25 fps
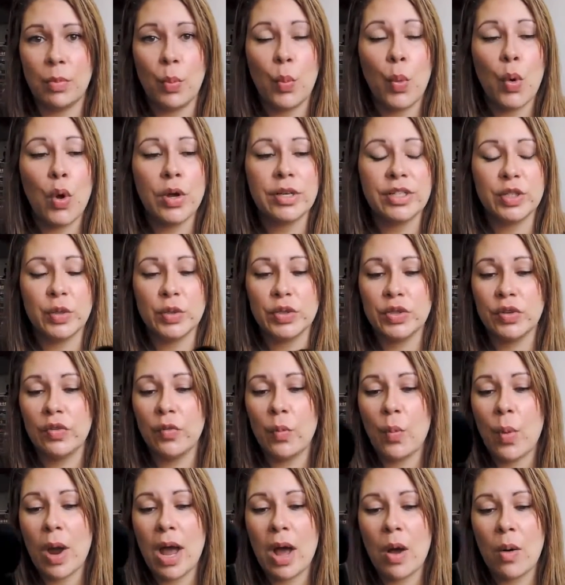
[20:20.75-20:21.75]
Worked
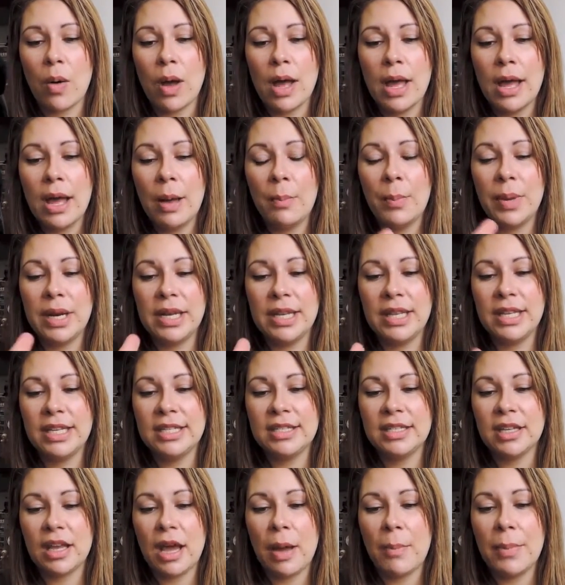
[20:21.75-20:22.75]
sort of well, but
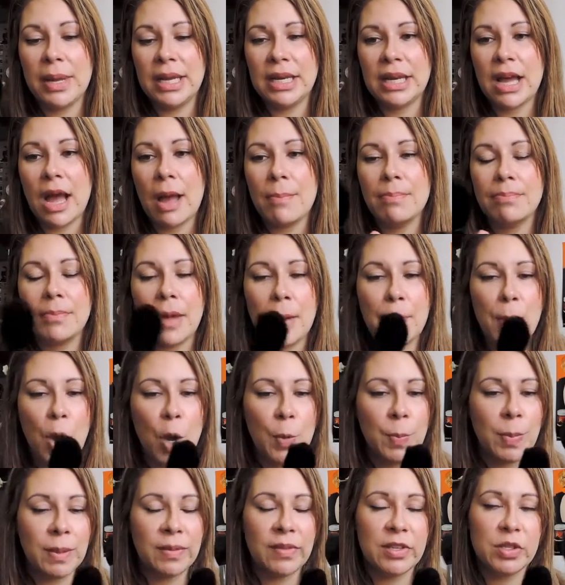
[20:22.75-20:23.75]
this, I mean, I'm
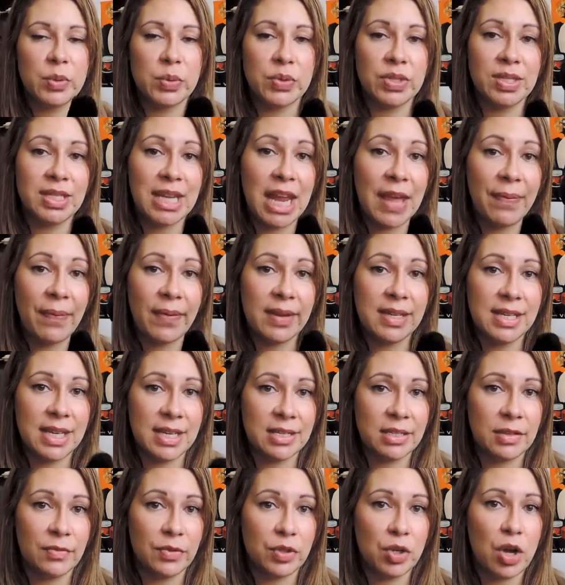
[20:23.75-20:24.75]
hoping this will stand the
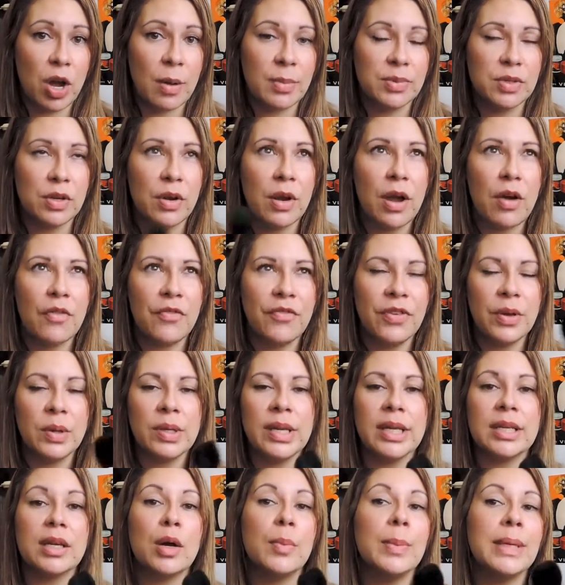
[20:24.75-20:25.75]
test of time, so I feel
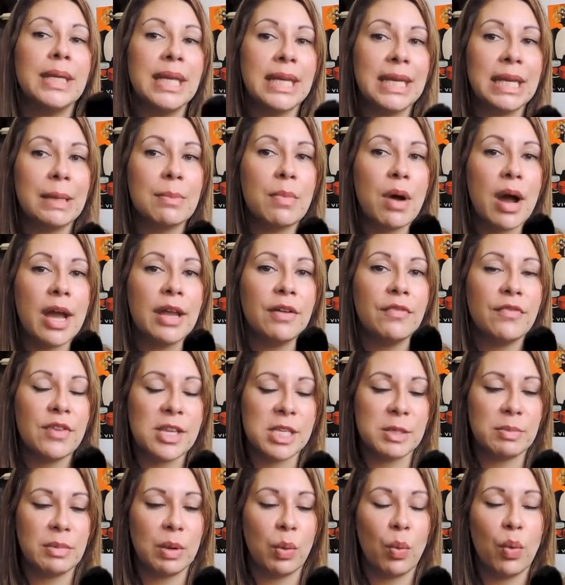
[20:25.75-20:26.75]
like I'll be getting my
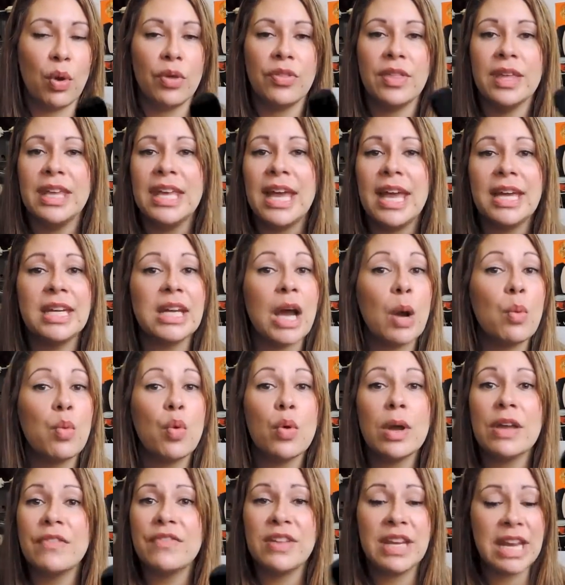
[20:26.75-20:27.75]
investment worth. Again, I
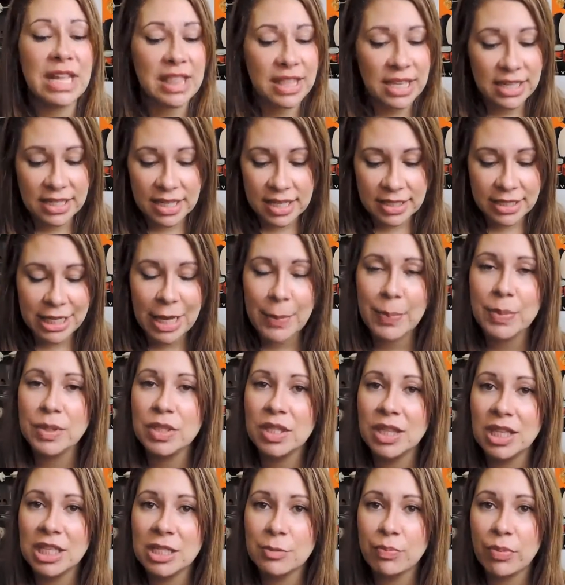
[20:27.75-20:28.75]
will, if anything does
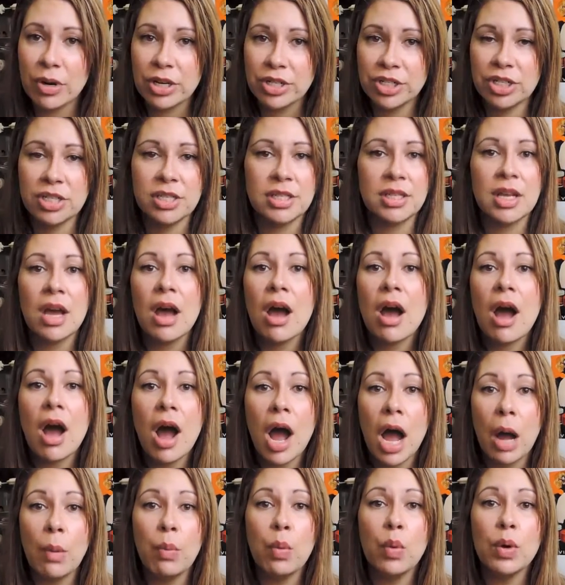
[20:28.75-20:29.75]
happen to these brushes,
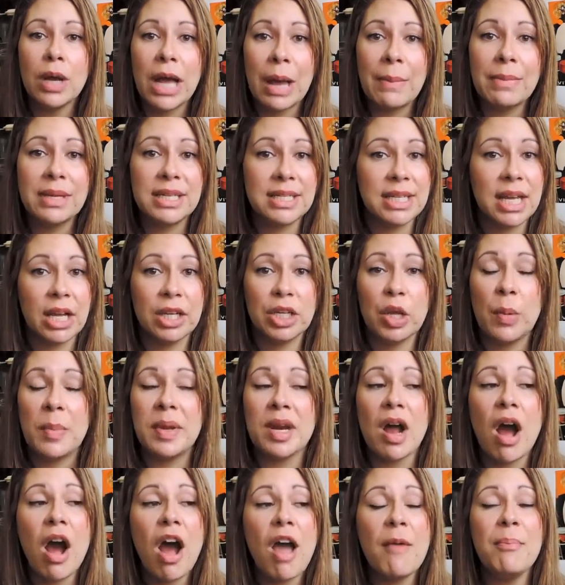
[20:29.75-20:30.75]
I will come and tell you. I
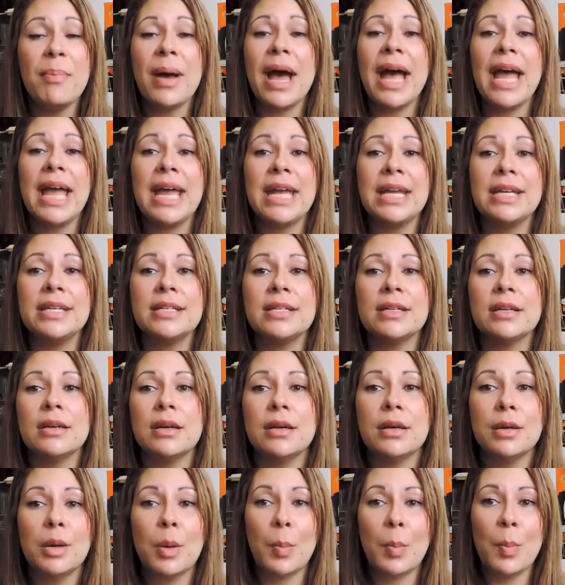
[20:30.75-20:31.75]
mean, I paid
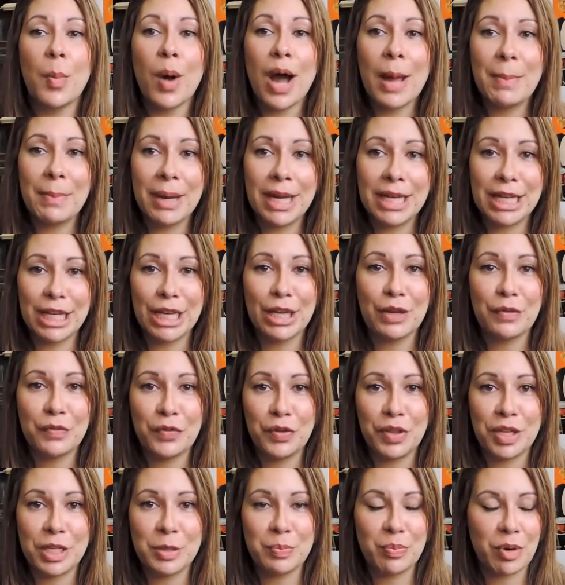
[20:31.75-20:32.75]
my money
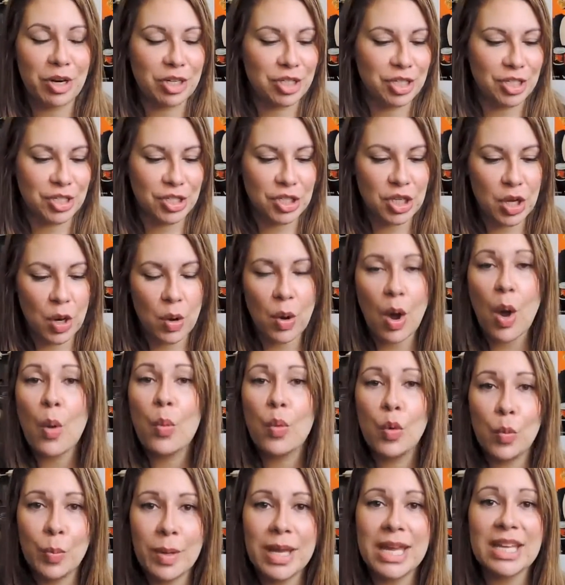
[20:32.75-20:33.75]
for these brushes, so I
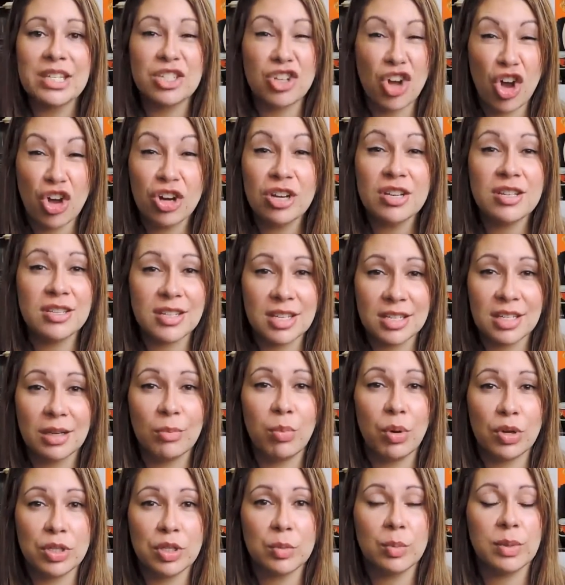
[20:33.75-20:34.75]
will be as honest as I
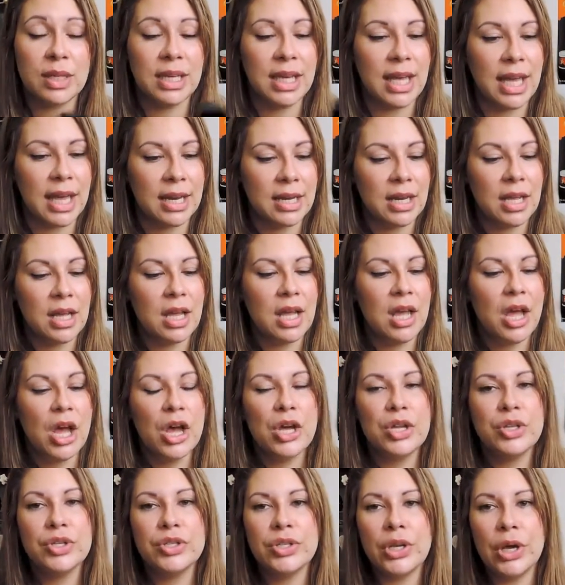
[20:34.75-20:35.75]
possibly can.
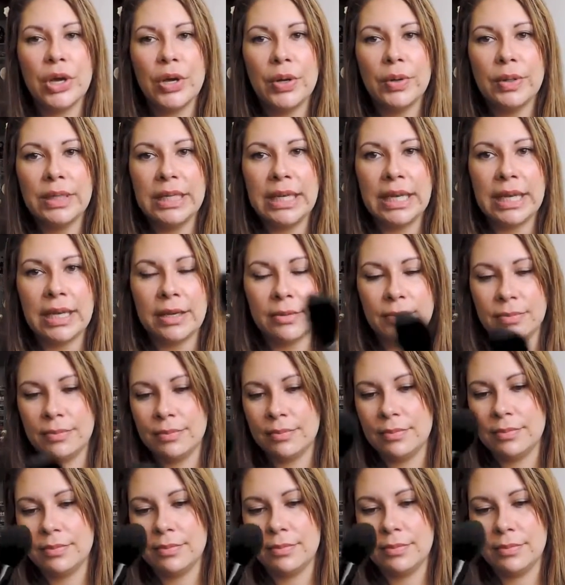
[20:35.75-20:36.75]
So yeah,
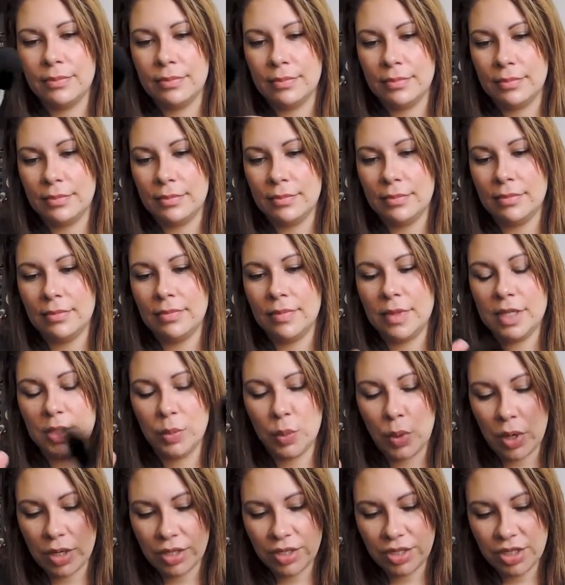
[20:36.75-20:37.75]

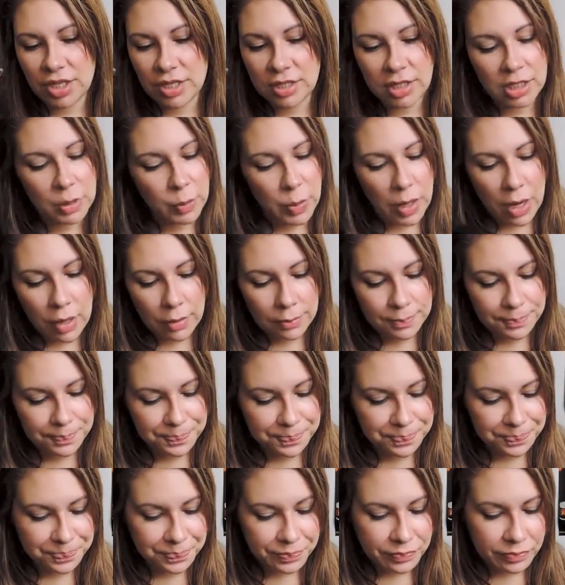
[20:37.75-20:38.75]
this works just as well,
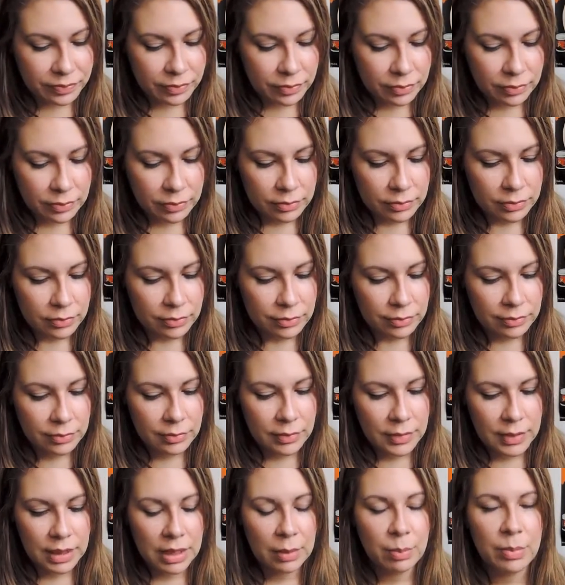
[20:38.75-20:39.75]

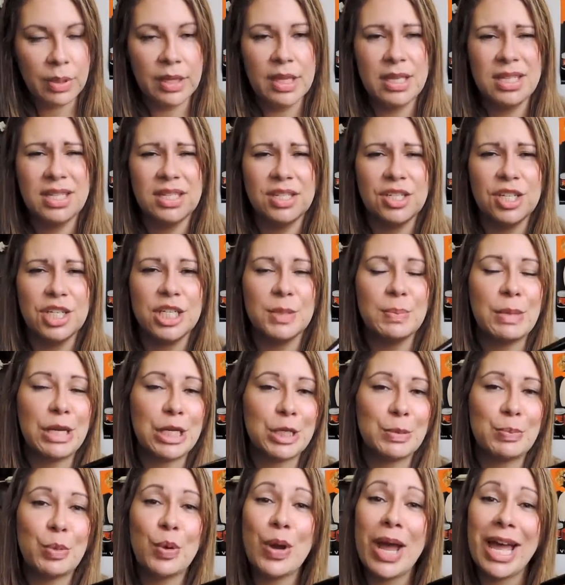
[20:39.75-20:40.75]
but this is just
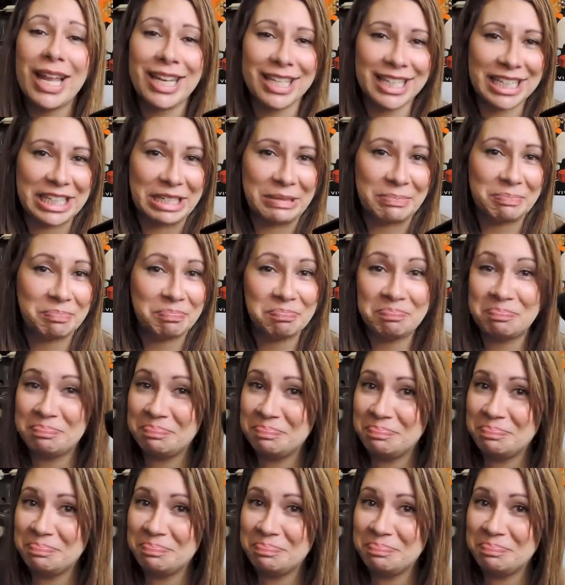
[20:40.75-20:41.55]
much more elegant.